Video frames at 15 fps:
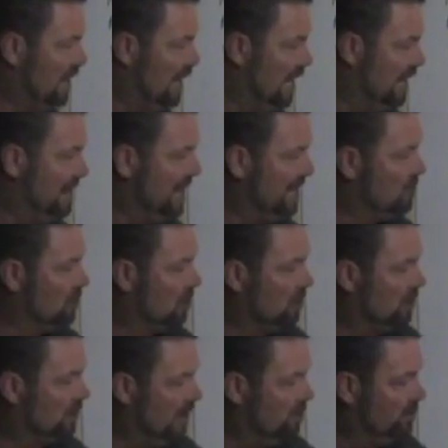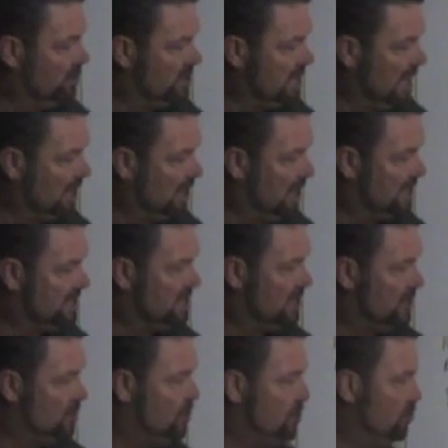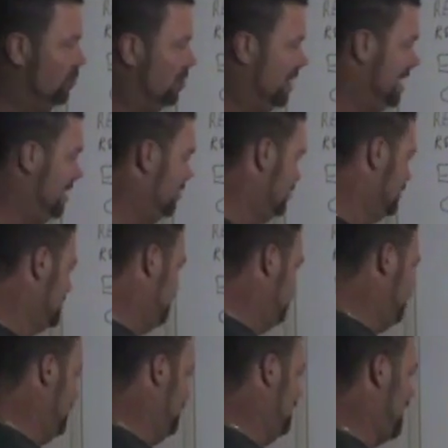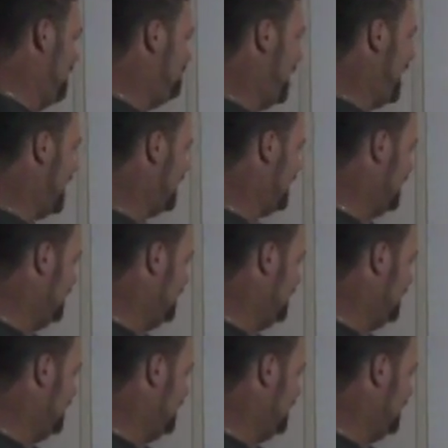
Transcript: and that would take less than 2 liters to fill that back